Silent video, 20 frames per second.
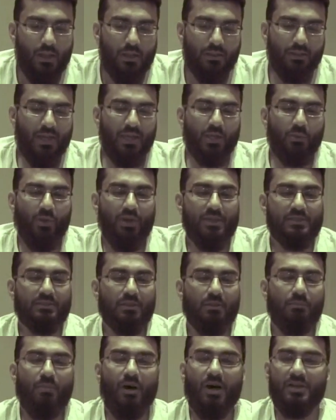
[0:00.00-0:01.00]
Likewise,
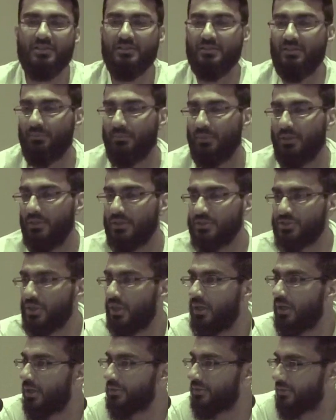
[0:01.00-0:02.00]
martyrdom,
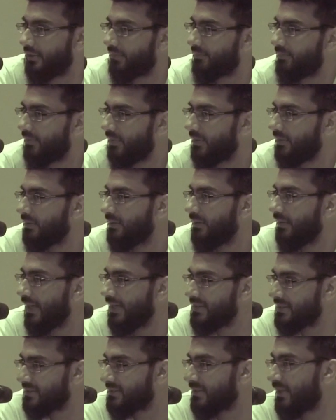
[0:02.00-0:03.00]
shahada,
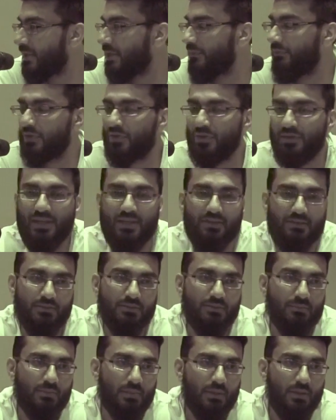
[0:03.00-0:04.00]
is a sign of a good end.
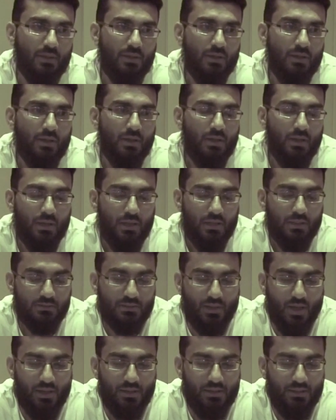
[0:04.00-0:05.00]

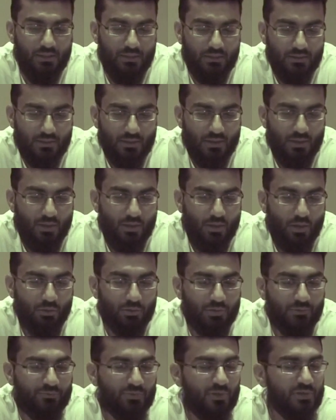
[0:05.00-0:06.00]
Dying
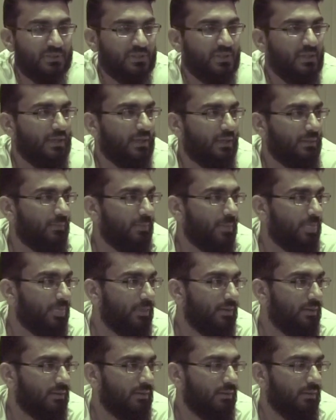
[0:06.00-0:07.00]
on the frontier
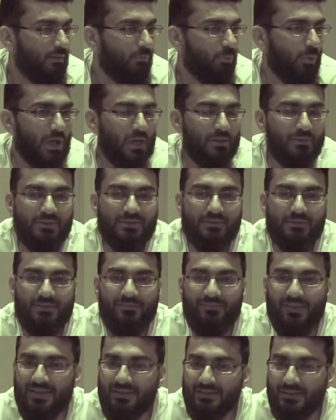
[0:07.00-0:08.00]
while
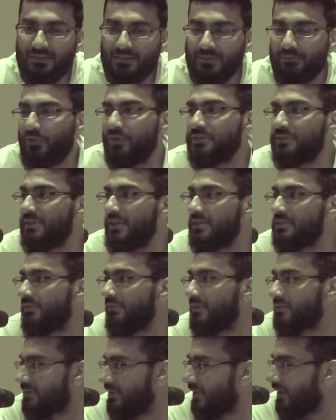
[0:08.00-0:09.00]
defending the frontiers
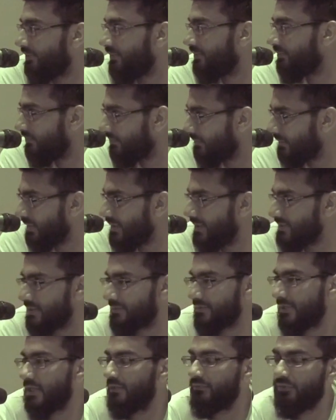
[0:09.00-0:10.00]
of Islam is a
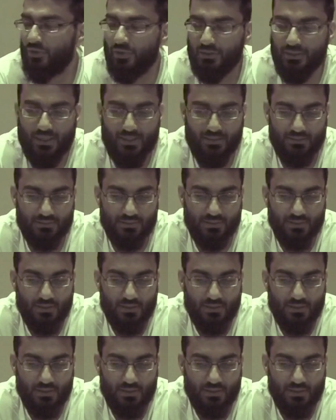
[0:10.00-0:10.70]
sign of a good end.